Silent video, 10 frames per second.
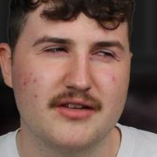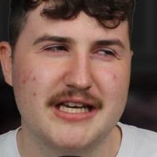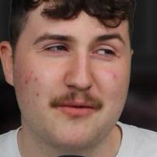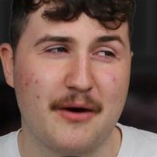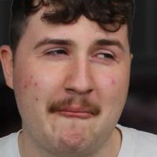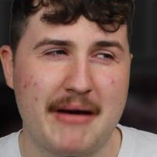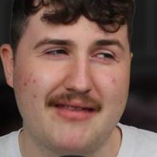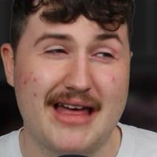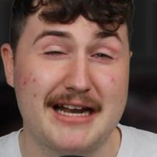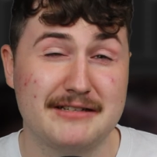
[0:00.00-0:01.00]
League 1 by
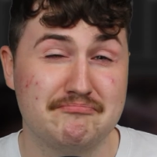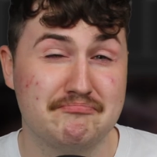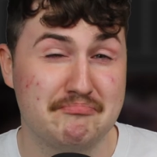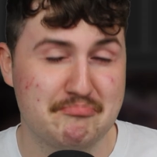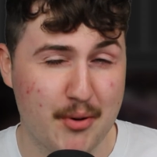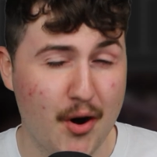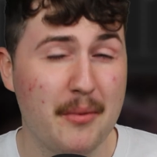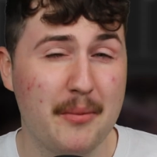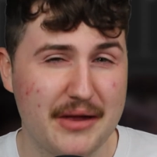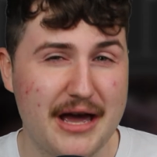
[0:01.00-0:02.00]
then, and
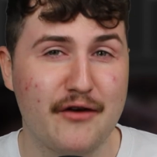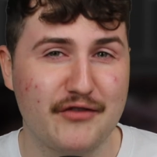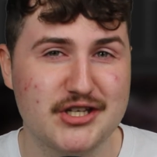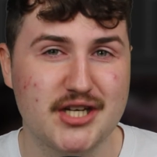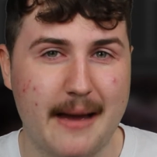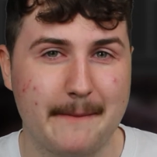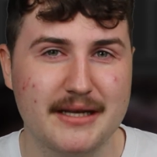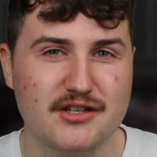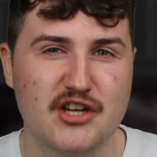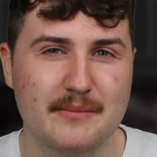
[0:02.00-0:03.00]
probably out of the
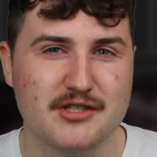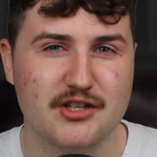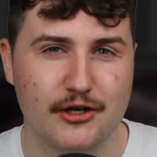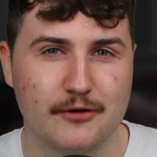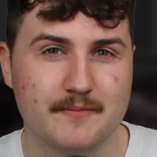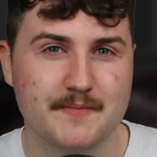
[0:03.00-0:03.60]
Championship too.